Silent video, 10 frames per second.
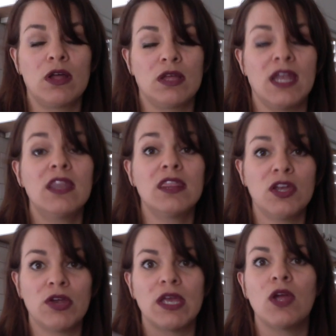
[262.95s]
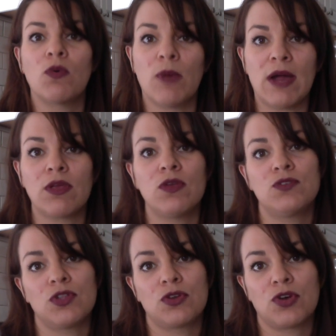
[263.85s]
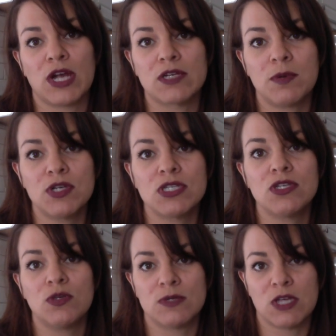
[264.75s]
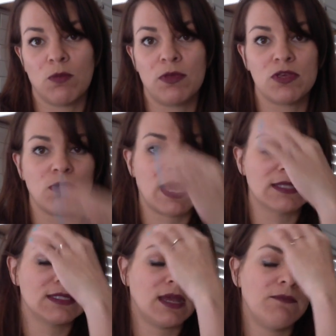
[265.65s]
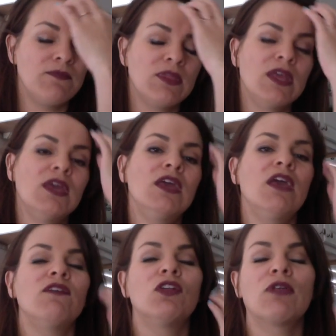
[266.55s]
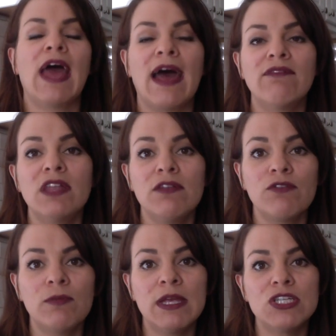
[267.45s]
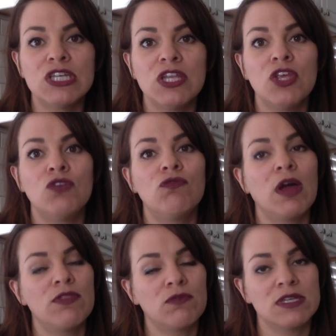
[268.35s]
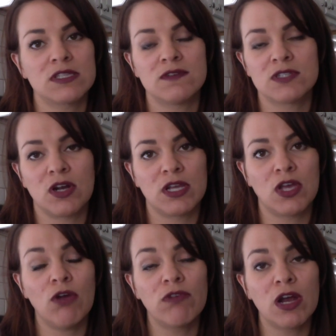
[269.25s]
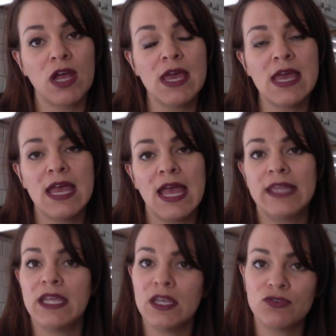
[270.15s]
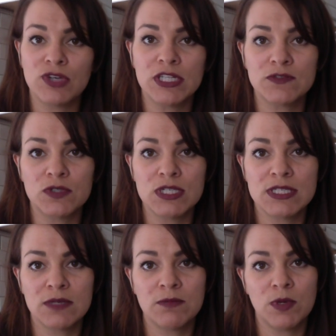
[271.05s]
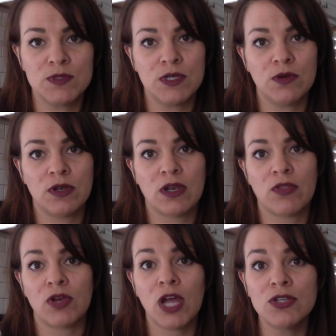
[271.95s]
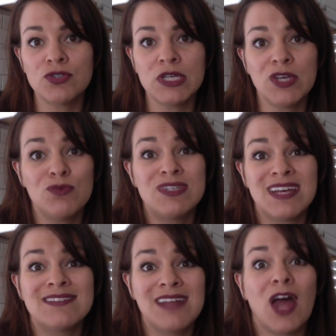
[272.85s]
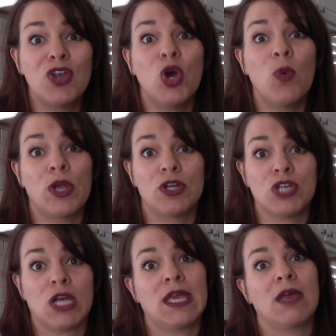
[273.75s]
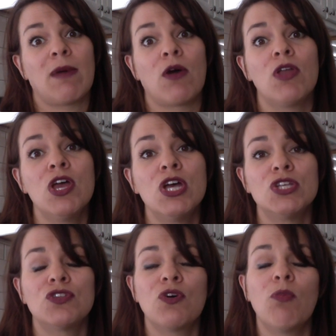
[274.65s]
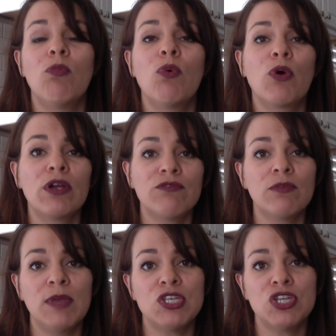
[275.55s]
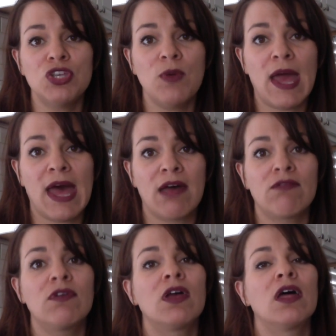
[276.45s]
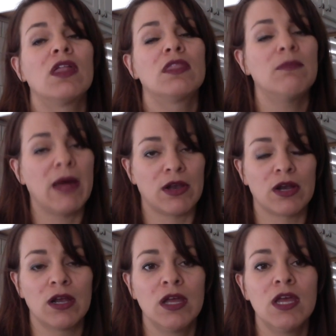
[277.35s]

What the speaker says: in theory, route you to the correct person who was helping you last time. If you don't have that information, you run the risk of starting over and getting transferred to some bozo in another country who does not know what you're talking about. So the more information you have, the better.